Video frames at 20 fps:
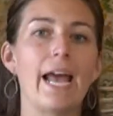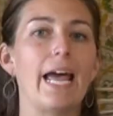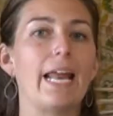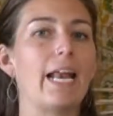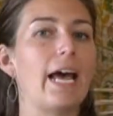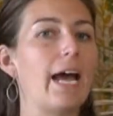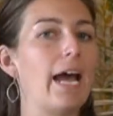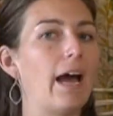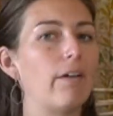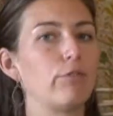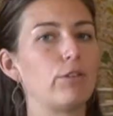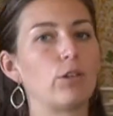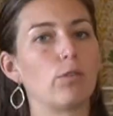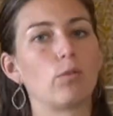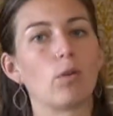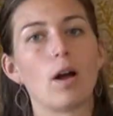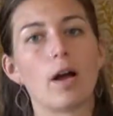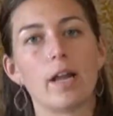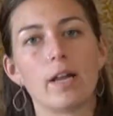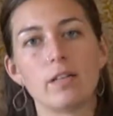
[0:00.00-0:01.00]
and I have to
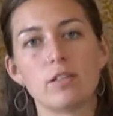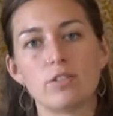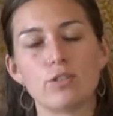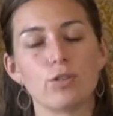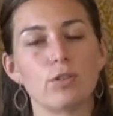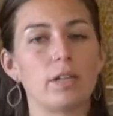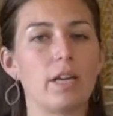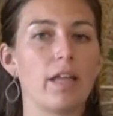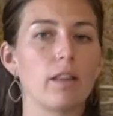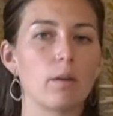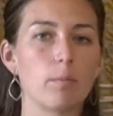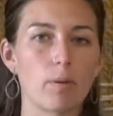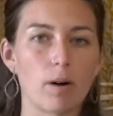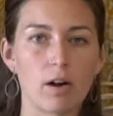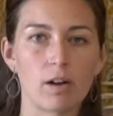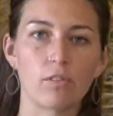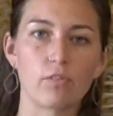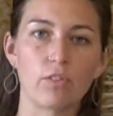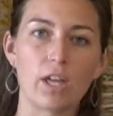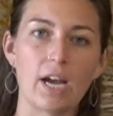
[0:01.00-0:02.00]
run to another
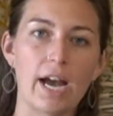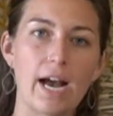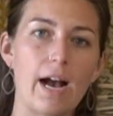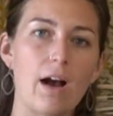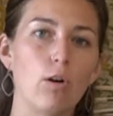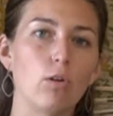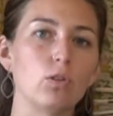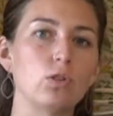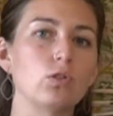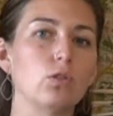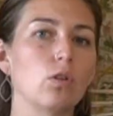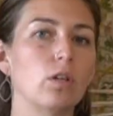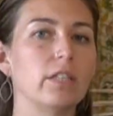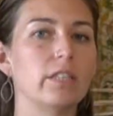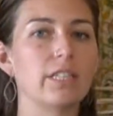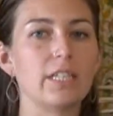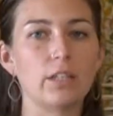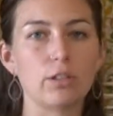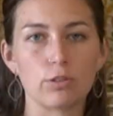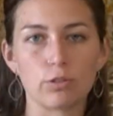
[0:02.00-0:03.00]
part of the house or
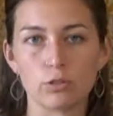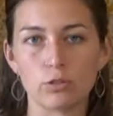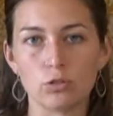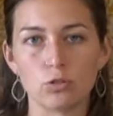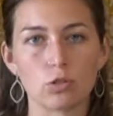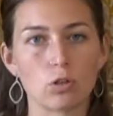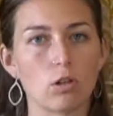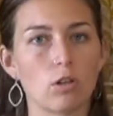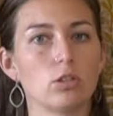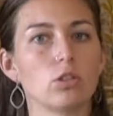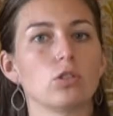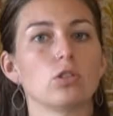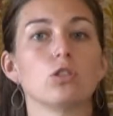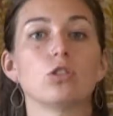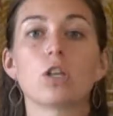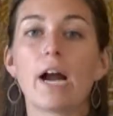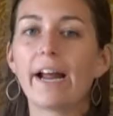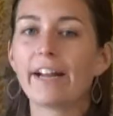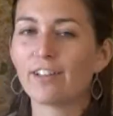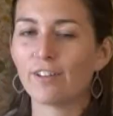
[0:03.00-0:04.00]
dig through drawers or
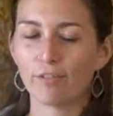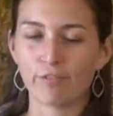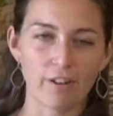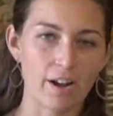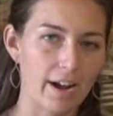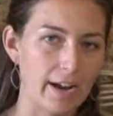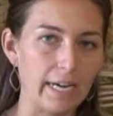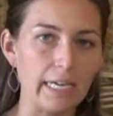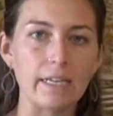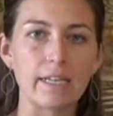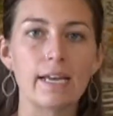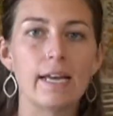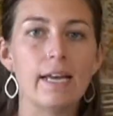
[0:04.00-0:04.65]
try to find